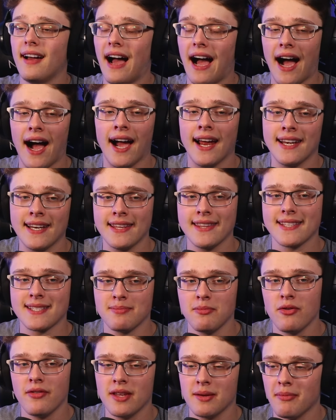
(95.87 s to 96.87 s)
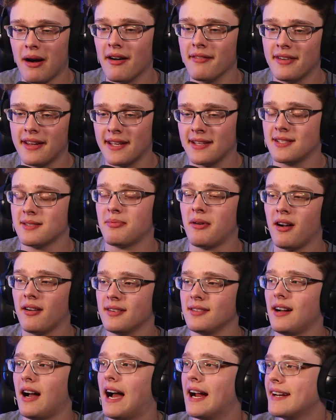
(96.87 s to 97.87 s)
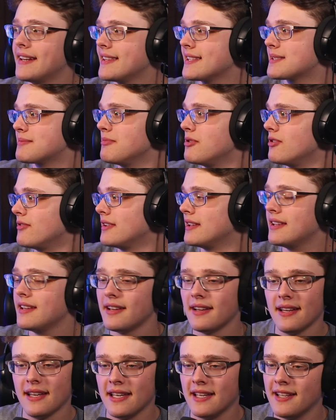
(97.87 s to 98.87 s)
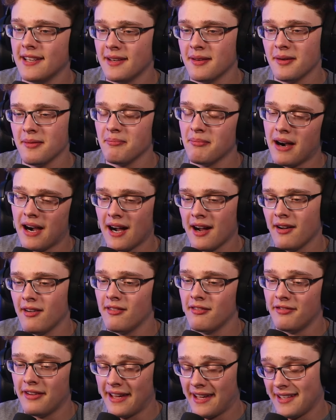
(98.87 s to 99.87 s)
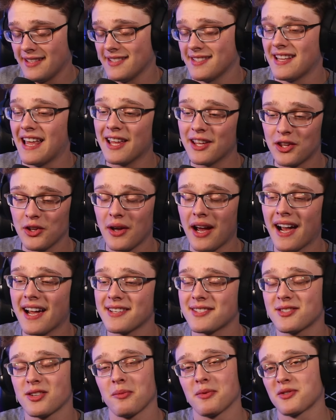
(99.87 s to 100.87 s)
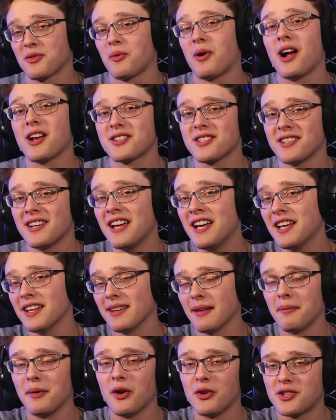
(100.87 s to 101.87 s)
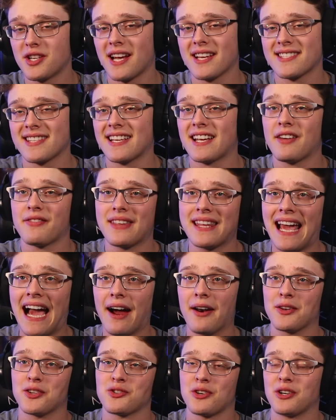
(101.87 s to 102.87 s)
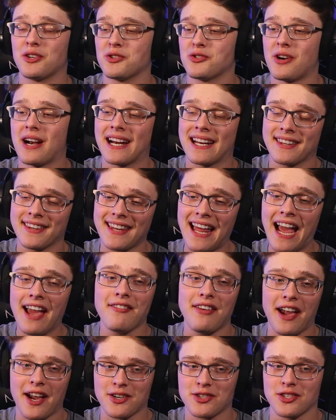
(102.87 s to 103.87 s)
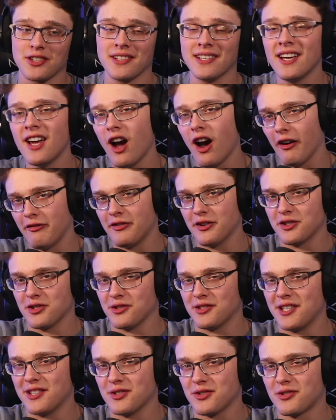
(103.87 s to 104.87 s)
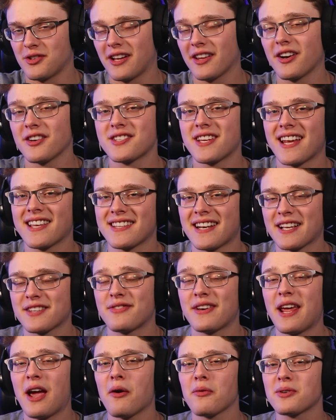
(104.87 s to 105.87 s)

I need this movie in my veins, bro. I need this movie in my veins. Thank you guys so much for watching. Let me know what you guys think of the How to Train Your Dragon live action official teaser trailer. I'll see you in the next video.